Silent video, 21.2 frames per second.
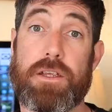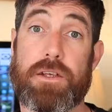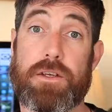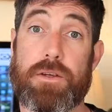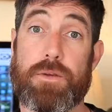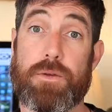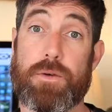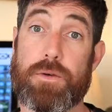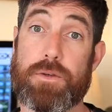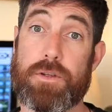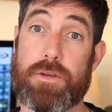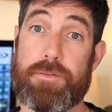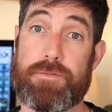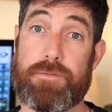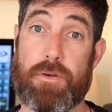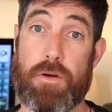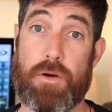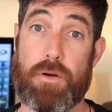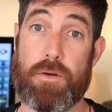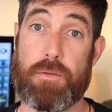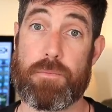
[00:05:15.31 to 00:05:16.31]
you can order
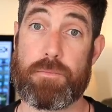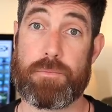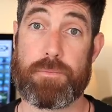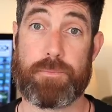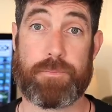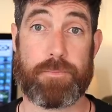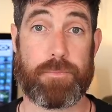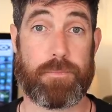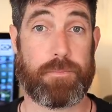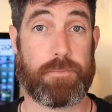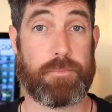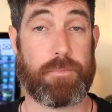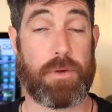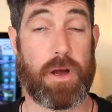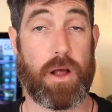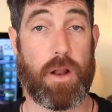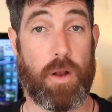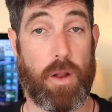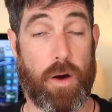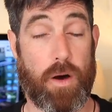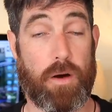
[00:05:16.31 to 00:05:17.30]
from
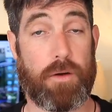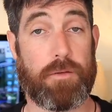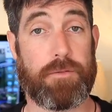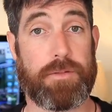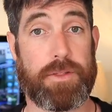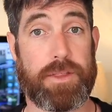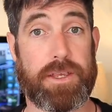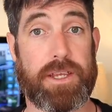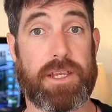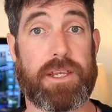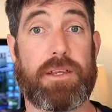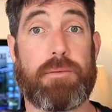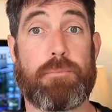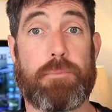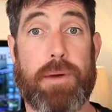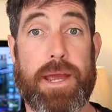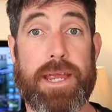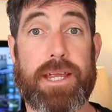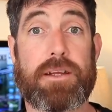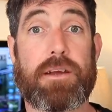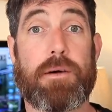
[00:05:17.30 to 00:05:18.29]
a lot of the
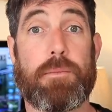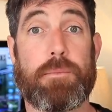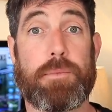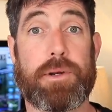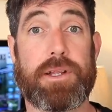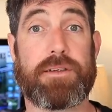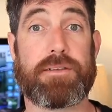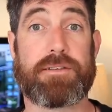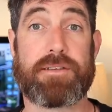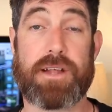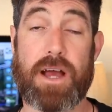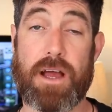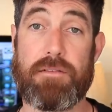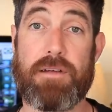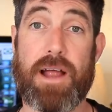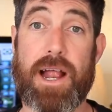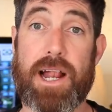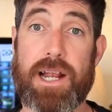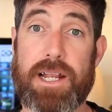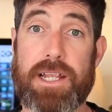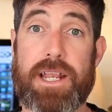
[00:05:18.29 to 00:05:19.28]
bait companies
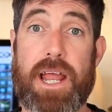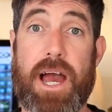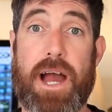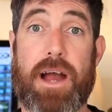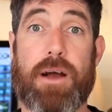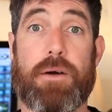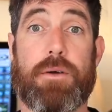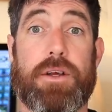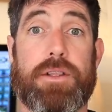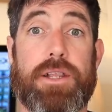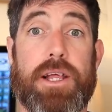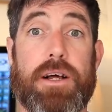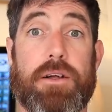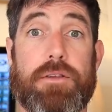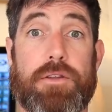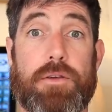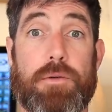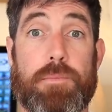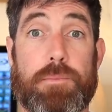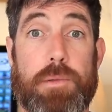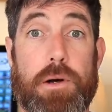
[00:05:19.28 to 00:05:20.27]
directly now, and they'll
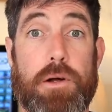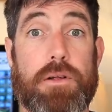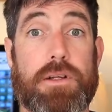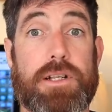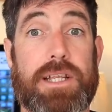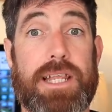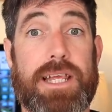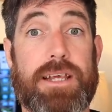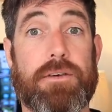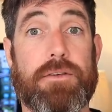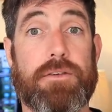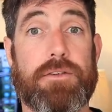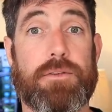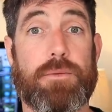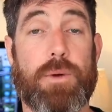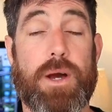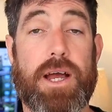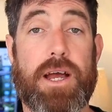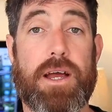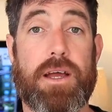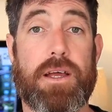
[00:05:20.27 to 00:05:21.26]
do bulk deals
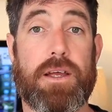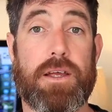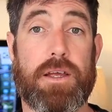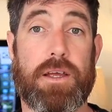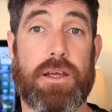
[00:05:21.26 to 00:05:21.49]
where,